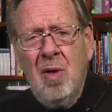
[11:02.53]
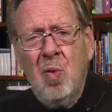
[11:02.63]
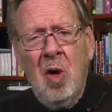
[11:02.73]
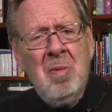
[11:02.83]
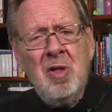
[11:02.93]

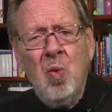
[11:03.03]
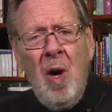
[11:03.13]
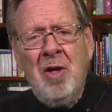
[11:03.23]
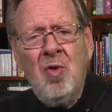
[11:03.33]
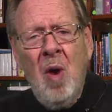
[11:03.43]
Romans
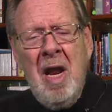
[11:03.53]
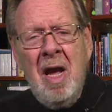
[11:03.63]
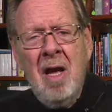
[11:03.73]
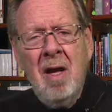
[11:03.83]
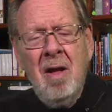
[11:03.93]
120.
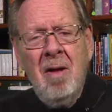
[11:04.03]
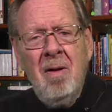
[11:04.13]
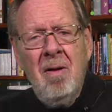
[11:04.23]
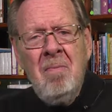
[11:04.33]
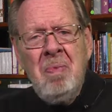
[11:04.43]

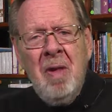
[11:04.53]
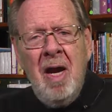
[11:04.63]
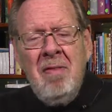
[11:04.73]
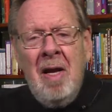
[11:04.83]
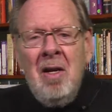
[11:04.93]

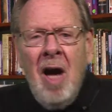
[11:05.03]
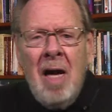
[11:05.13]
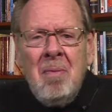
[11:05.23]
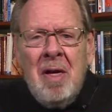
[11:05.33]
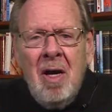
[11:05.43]
And then
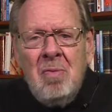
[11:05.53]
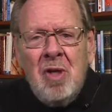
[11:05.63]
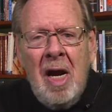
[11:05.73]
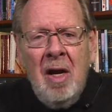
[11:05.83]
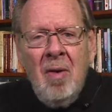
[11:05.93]
God becomes
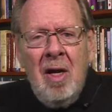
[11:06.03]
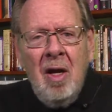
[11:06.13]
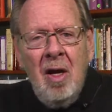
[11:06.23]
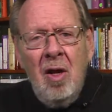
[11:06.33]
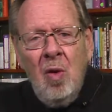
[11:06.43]
angry
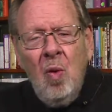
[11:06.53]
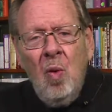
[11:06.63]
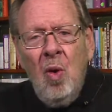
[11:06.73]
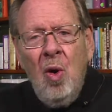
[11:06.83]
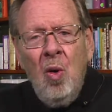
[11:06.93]

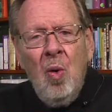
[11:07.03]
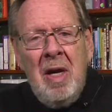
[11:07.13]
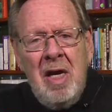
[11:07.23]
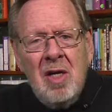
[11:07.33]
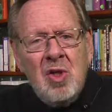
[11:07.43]
when
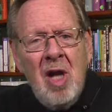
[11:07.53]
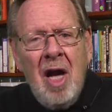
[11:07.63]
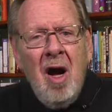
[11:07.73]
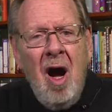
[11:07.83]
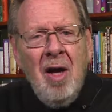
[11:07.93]
he is not
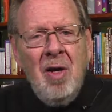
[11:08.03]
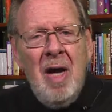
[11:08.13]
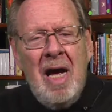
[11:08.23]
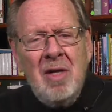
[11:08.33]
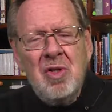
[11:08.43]
honored
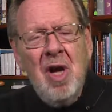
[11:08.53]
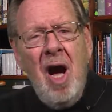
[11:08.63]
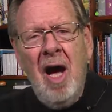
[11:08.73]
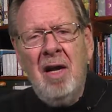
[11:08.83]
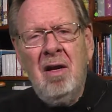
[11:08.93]
as
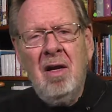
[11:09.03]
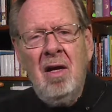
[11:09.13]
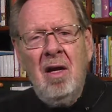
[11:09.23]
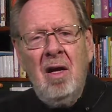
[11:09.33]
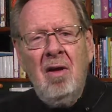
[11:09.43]
God.
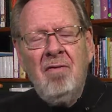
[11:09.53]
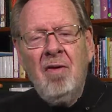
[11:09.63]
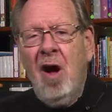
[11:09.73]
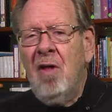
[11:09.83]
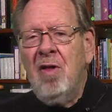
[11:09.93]
For
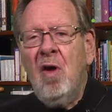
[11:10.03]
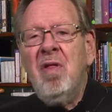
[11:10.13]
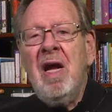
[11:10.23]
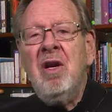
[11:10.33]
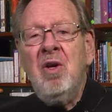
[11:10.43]
although
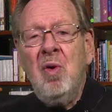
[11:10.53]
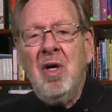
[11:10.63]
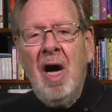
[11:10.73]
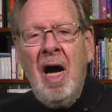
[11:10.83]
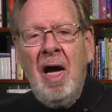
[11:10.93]
they knew
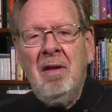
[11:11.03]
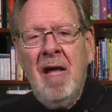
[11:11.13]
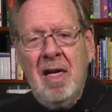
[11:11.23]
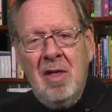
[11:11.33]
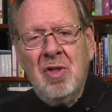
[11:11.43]
God,
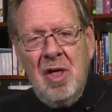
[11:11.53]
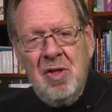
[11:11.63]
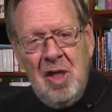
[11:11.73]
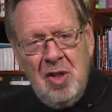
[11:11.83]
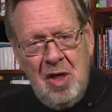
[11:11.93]
that is, his
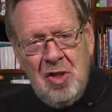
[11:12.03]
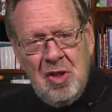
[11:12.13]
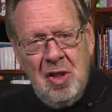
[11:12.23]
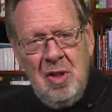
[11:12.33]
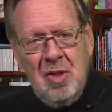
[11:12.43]

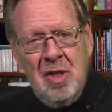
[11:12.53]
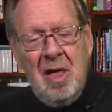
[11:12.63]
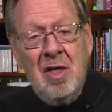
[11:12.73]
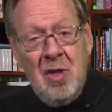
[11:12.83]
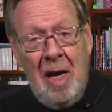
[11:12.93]
existence and
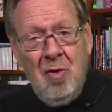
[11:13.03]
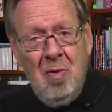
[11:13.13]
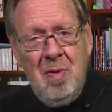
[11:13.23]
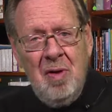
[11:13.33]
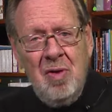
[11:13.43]
his
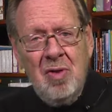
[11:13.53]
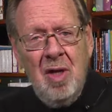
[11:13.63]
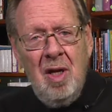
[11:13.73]
attributes,